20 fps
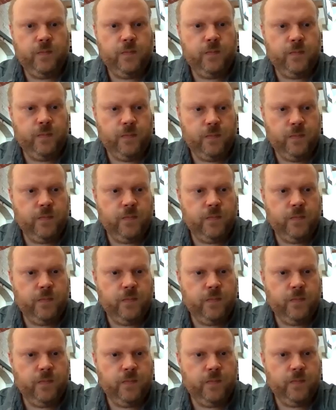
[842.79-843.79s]

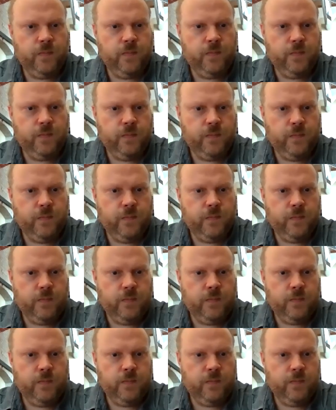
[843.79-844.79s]

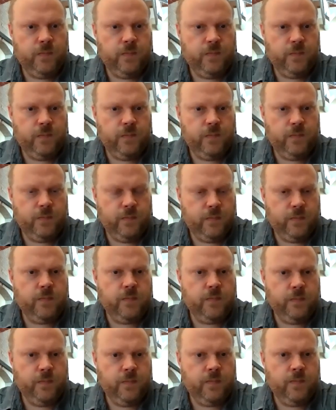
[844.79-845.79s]

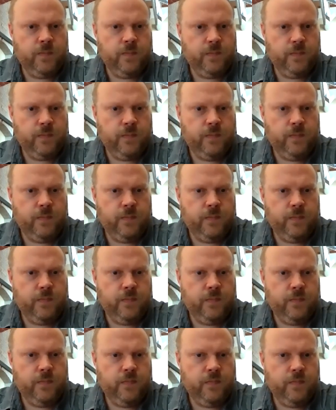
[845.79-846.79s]
(silent)